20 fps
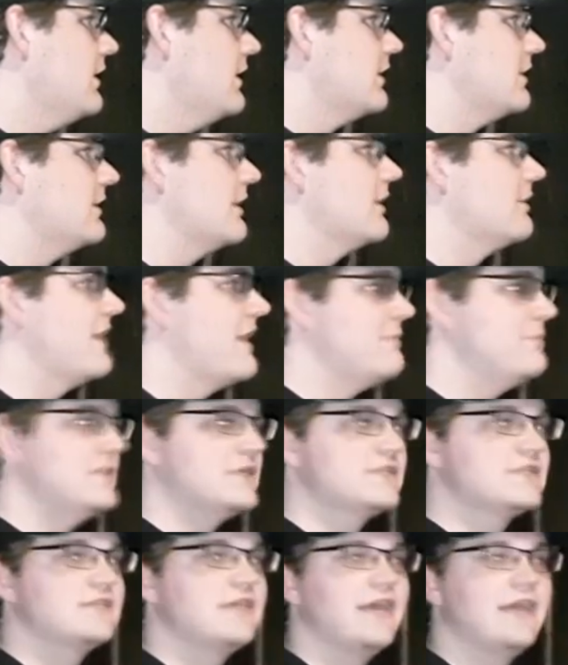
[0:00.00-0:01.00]
Now, that being
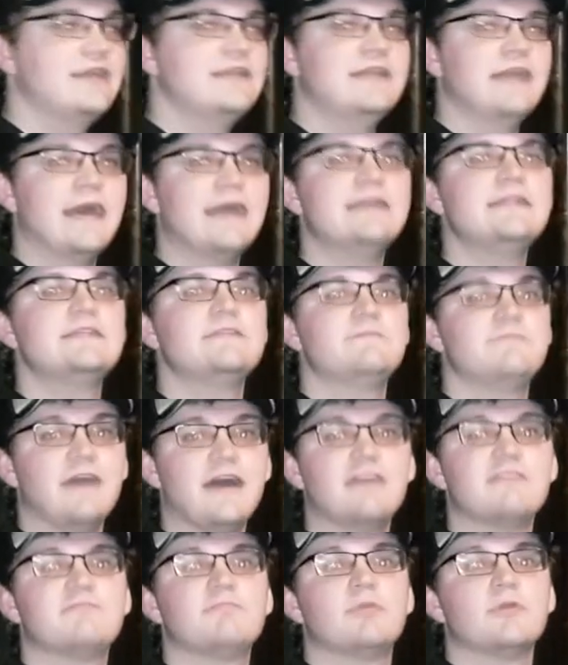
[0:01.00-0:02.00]
said,
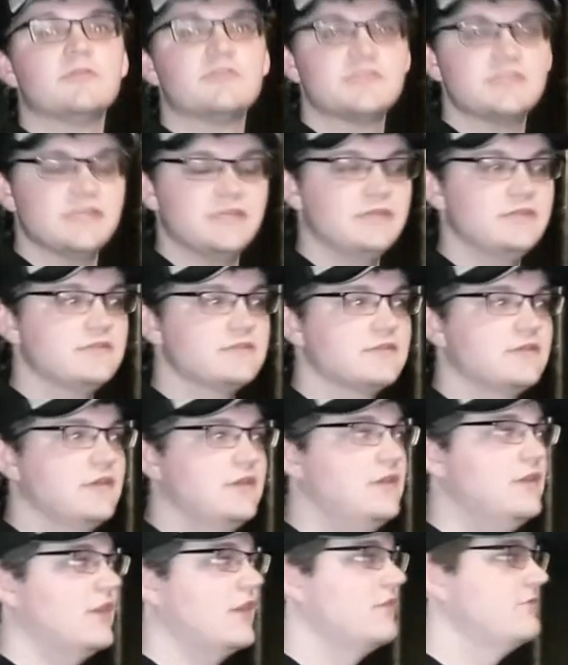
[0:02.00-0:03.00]
95%
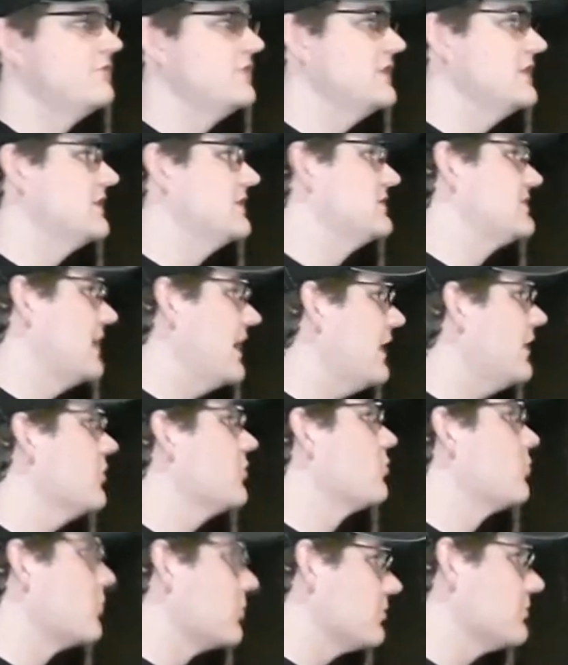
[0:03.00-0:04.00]
of the
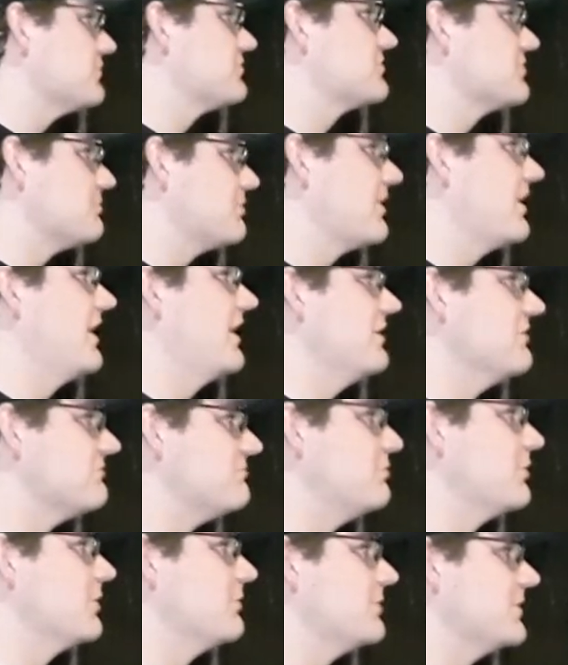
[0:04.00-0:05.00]
entire world's supply
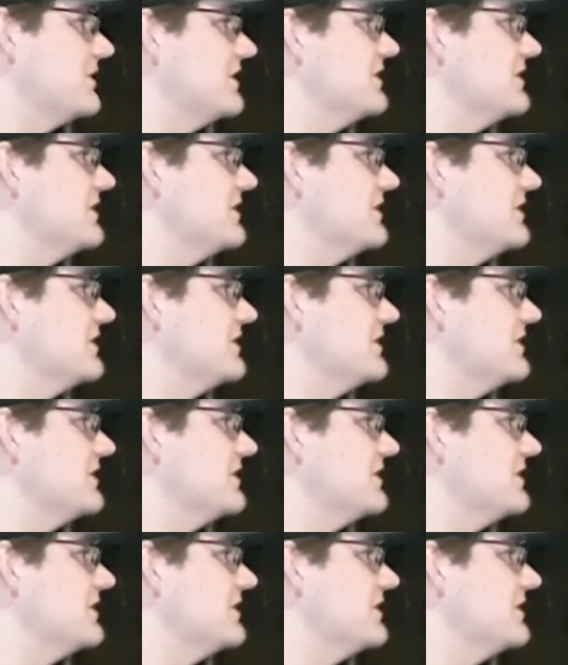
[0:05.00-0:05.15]
of bourbon